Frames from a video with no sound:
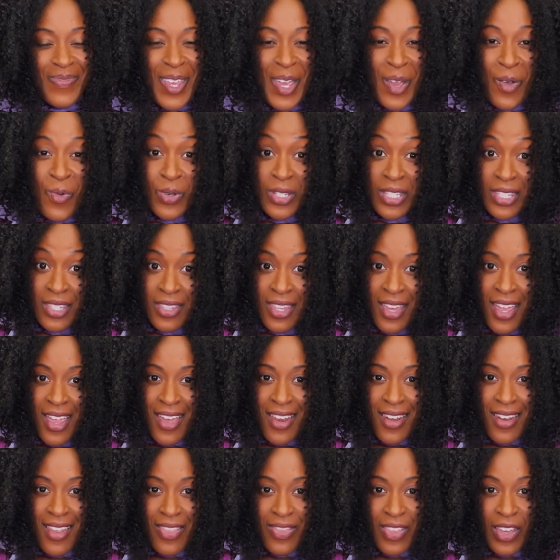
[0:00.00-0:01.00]
It was
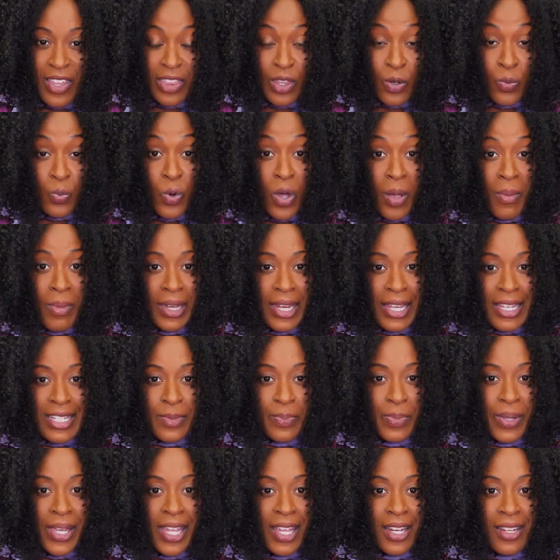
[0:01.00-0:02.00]
then that the woman
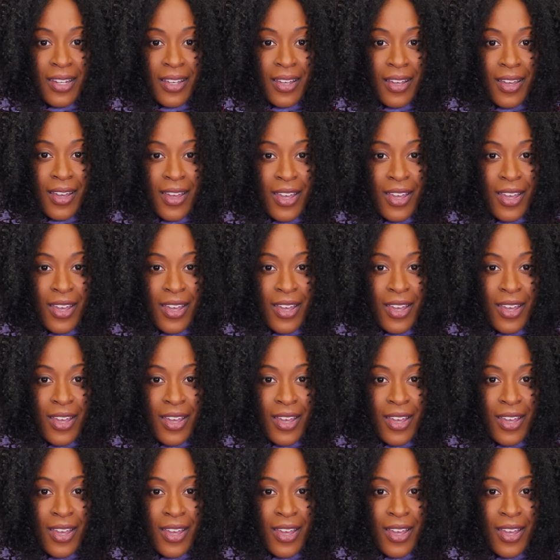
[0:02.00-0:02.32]
explained